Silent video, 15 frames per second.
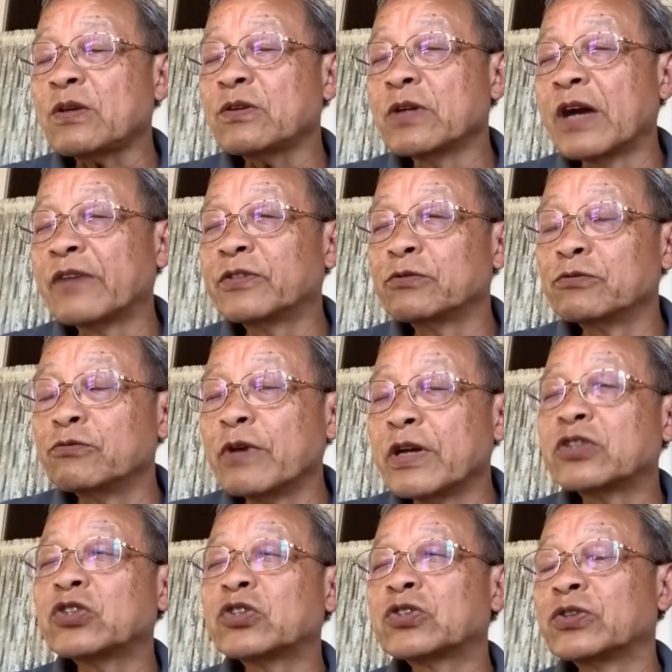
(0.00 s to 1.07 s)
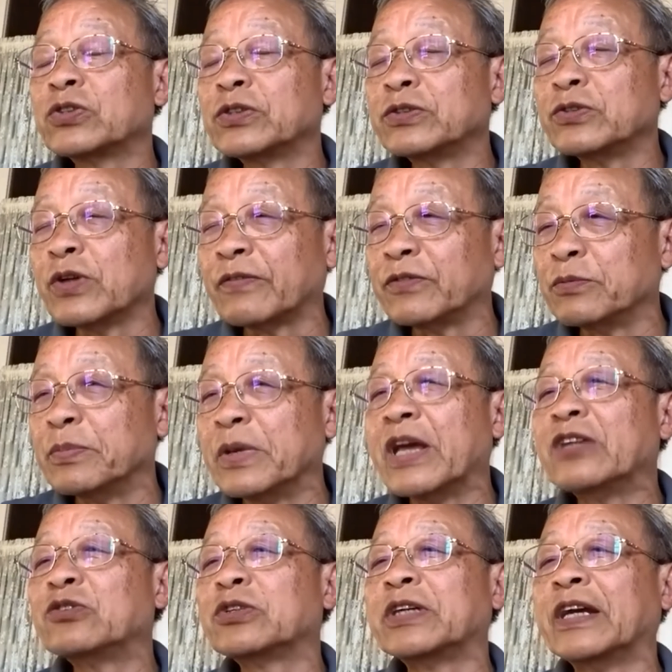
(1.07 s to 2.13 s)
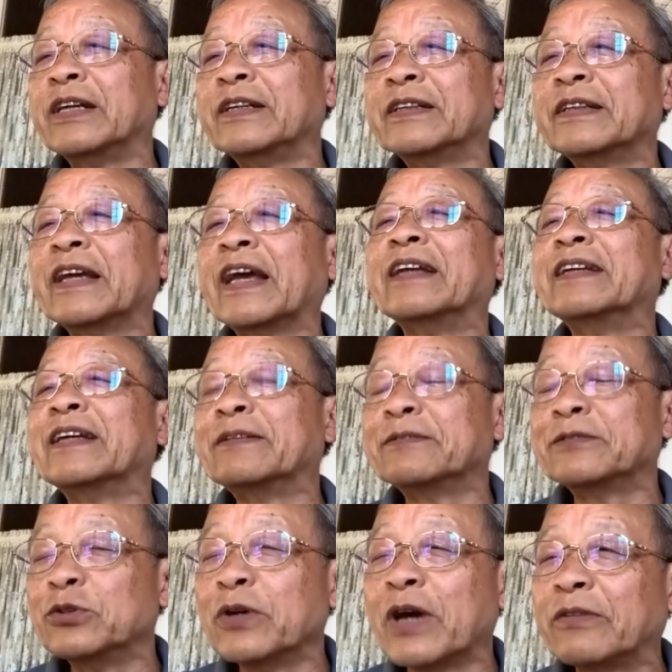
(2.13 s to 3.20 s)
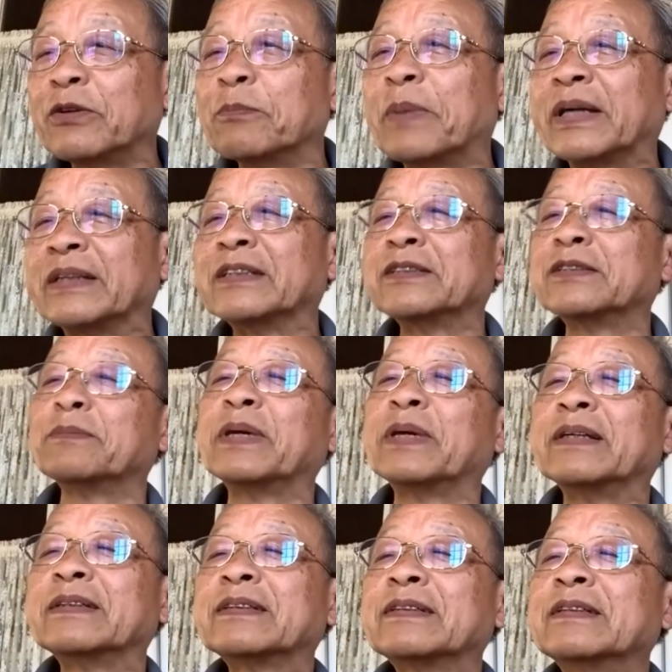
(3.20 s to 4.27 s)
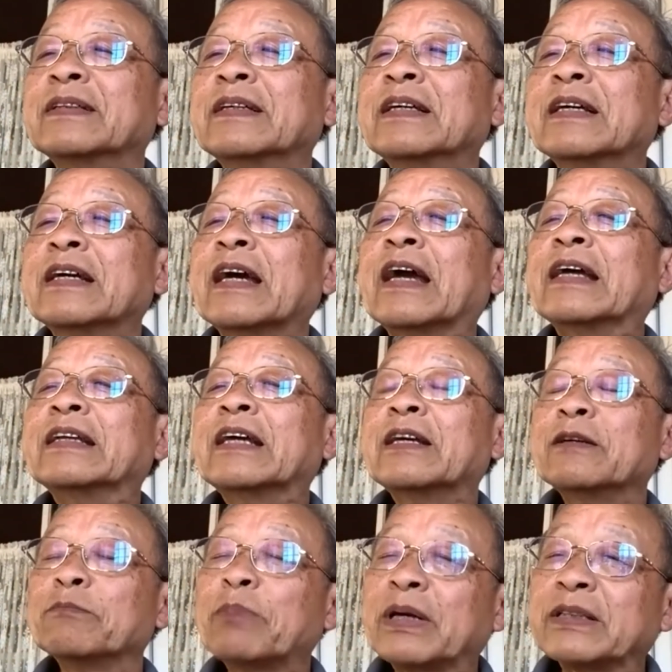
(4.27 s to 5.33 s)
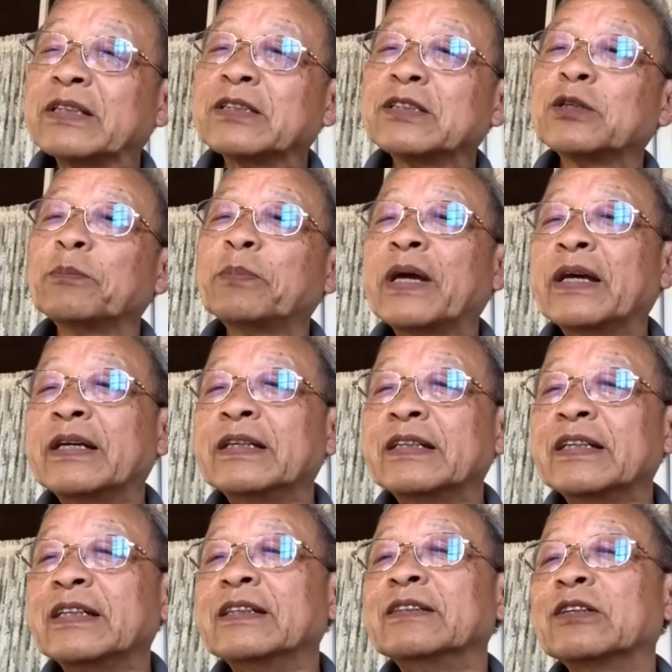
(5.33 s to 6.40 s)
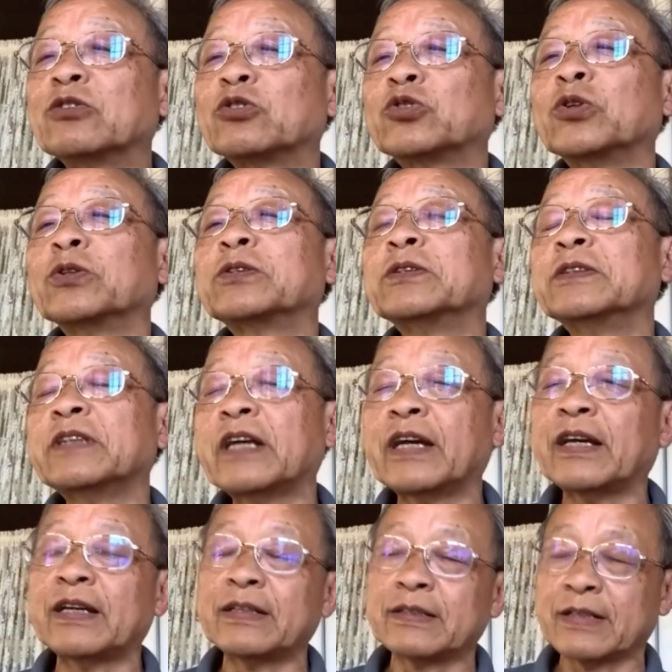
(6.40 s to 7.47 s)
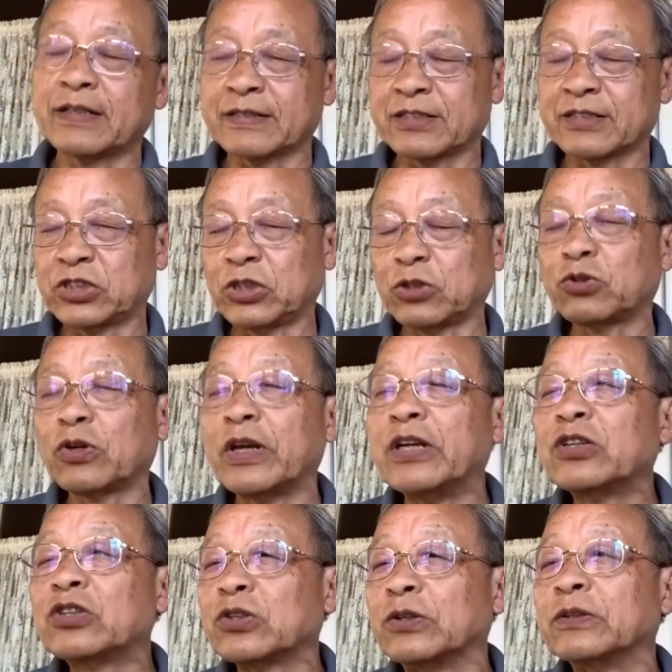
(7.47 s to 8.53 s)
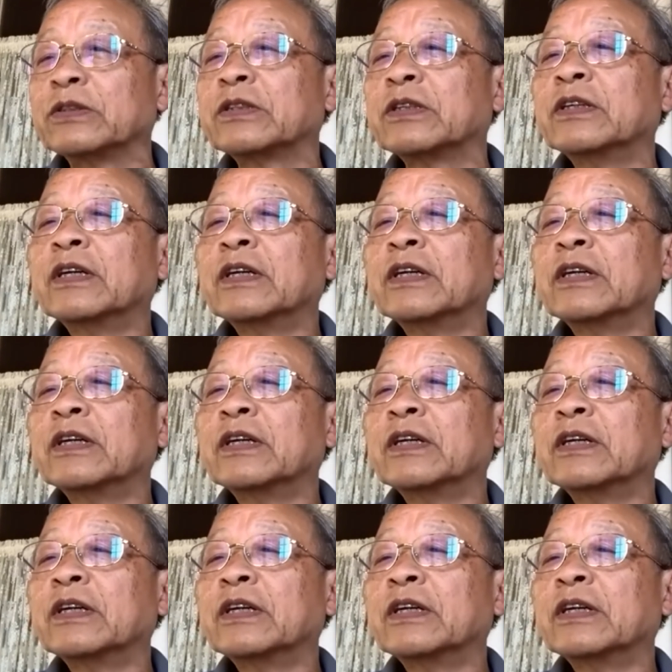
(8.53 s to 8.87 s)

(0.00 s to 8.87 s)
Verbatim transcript: you have to register you have to be educated and then you have to participate and then in participate in a certain situation